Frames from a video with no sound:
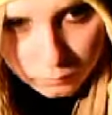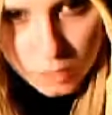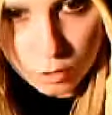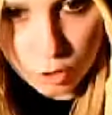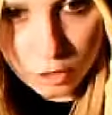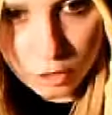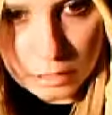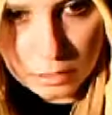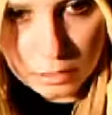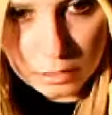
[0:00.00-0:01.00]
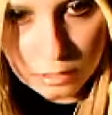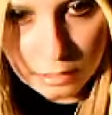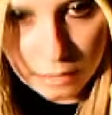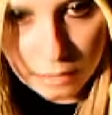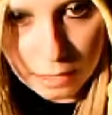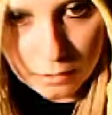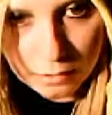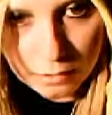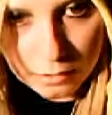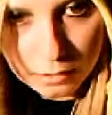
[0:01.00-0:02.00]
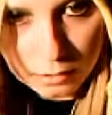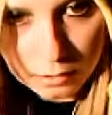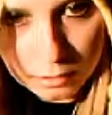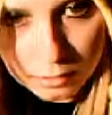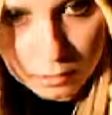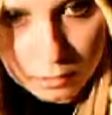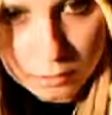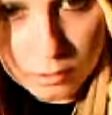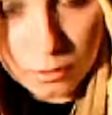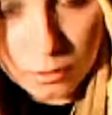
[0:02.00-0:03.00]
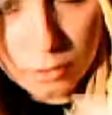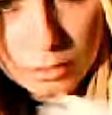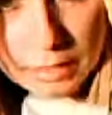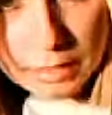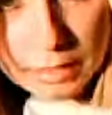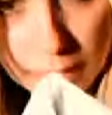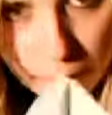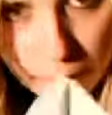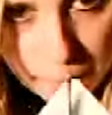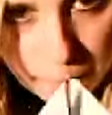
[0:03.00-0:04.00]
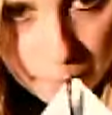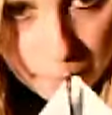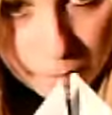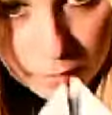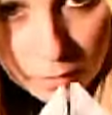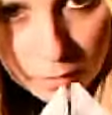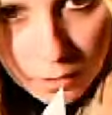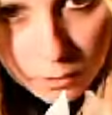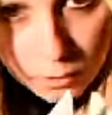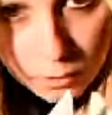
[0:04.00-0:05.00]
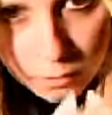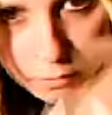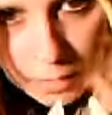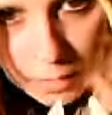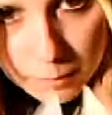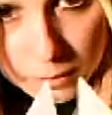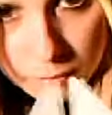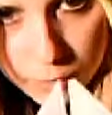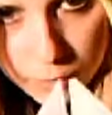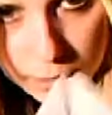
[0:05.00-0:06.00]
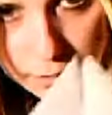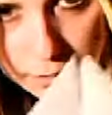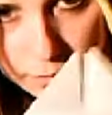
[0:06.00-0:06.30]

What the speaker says: So it should crease just like that. So it looks like that now. Two little flaps, crease,